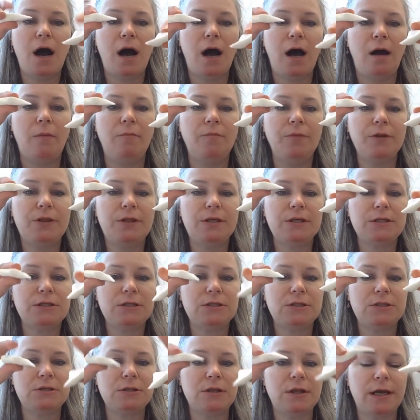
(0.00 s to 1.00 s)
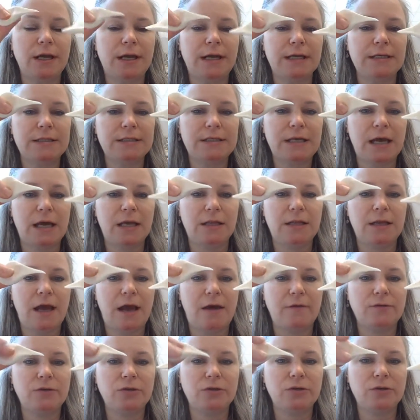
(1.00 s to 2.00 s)
But this, like I said,
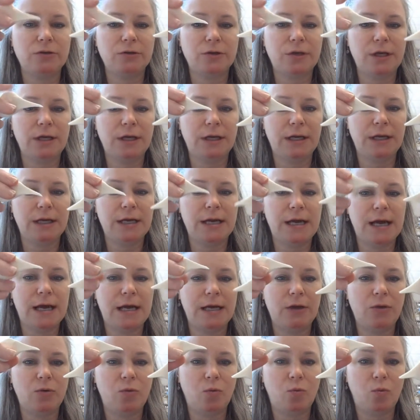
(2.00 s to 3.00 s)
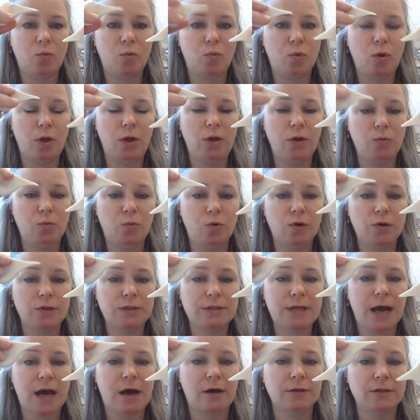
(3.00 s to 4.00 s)
after cooking it again, it
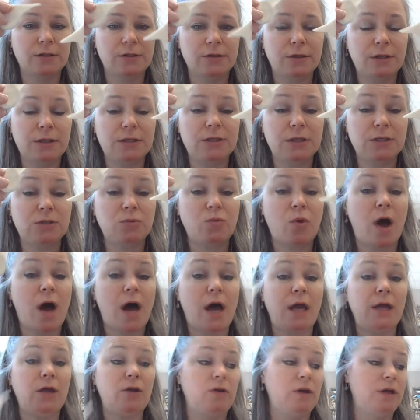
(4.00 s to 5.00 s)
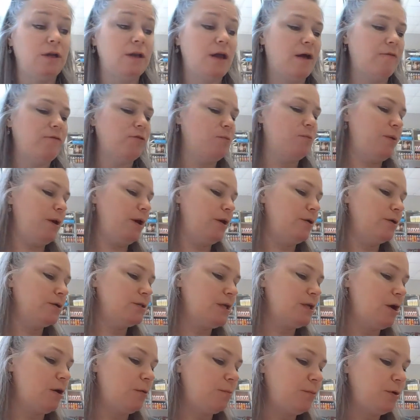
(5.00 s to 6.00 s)
worked out. And so this is why you need to have your
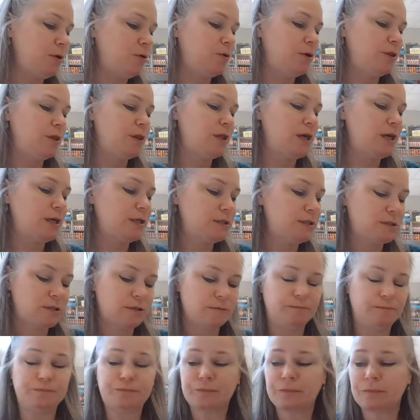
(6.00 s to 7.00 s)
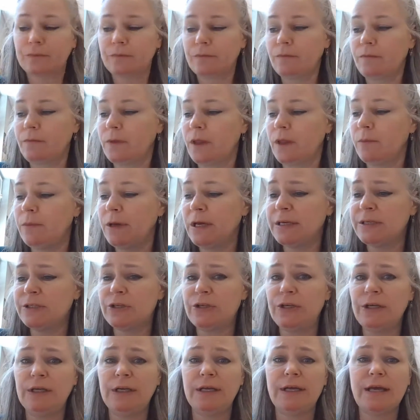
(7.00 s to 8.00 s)
parents help you with this, because
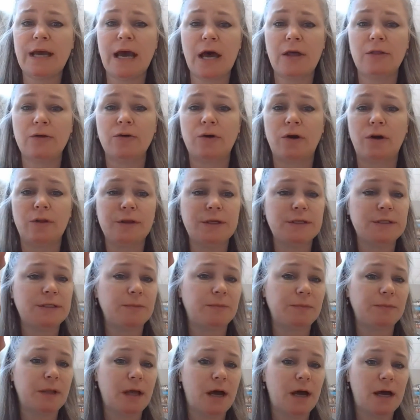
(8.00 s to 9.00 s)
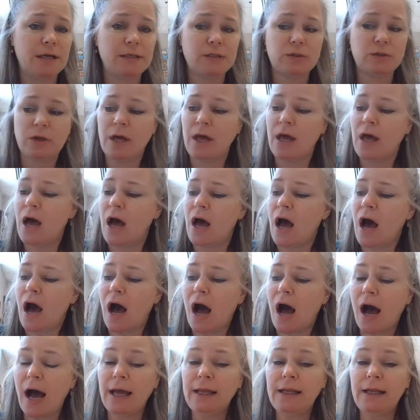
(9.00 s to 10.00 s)
you need to gather all these supplies.
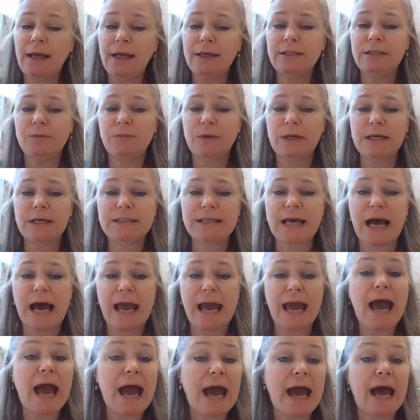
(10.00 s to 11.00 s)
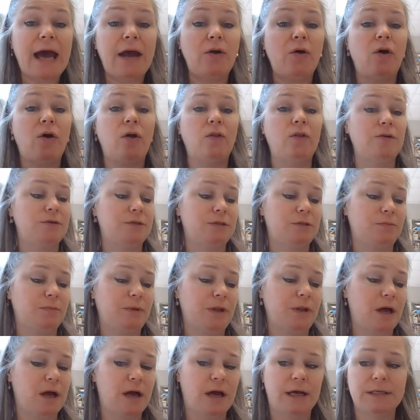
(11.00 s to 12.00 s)
I liked it because I had all those
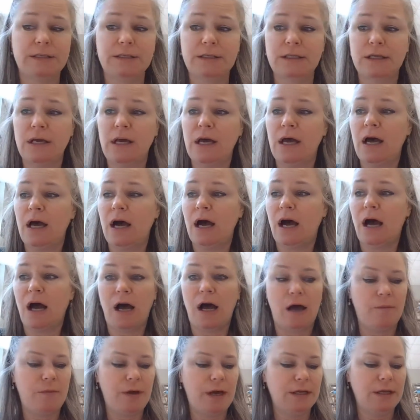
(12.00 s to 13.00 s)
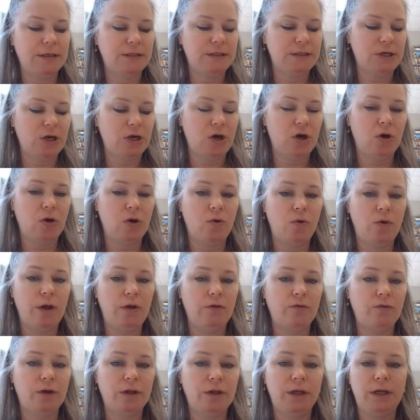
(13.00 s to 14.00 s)
supplies. And so
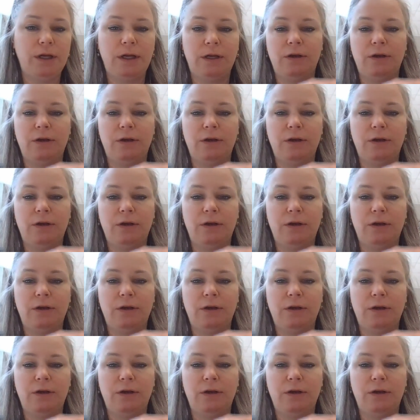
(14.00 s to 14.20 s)
it really